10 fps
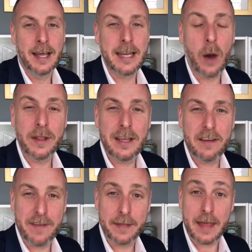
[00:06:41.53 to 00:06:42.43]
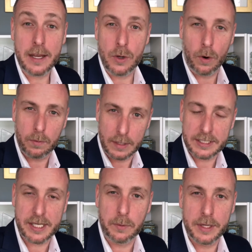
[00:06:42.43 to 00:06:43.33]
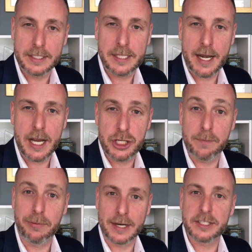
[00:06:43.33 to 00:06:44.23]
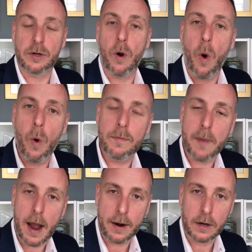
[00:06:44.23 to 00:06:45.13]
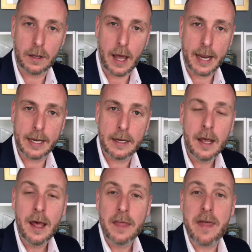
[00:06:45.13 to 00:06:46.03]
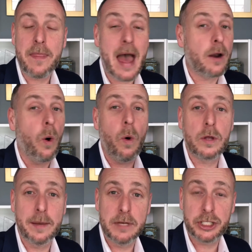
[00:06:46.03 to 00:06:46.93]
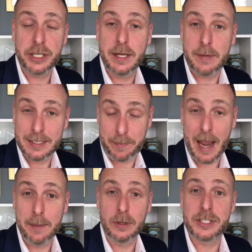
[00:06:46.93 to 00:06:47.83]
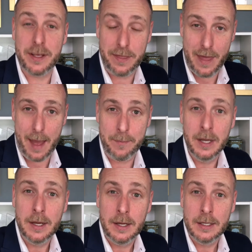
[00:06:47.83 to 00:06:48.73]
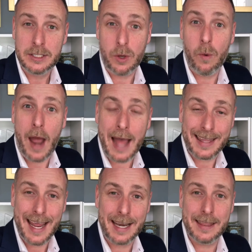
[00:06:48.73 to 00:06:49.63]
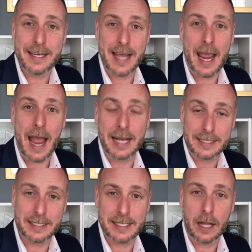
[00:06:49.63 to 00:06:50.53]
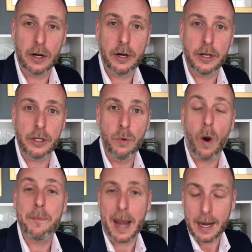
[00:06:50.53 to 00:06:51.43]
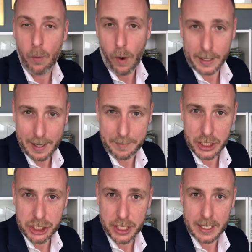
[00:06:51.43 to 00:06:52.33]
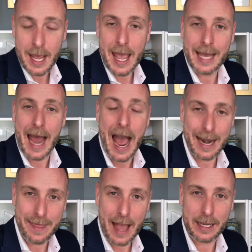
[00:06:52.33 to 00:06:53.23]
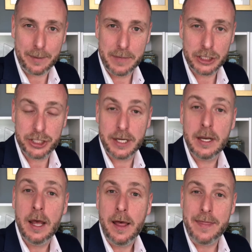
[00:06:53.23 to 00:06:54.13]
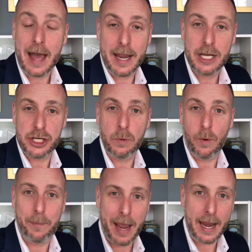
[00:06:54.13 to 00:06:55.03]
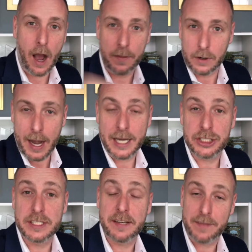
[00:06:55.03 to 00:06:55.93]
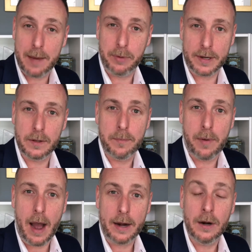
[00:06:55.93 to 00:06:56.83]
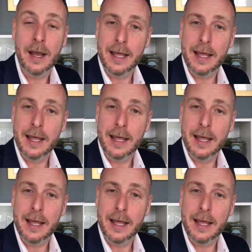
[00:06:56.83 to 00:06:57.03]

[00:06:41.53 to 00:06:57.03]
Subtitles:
Now, in the event that your listing real estate agent brings their own buyer client, then that whole commission is payable to them. So at the end of the day, as a seller, you are paying one commission, and out of that commission, that agent will pay other agents if they bring their buyer.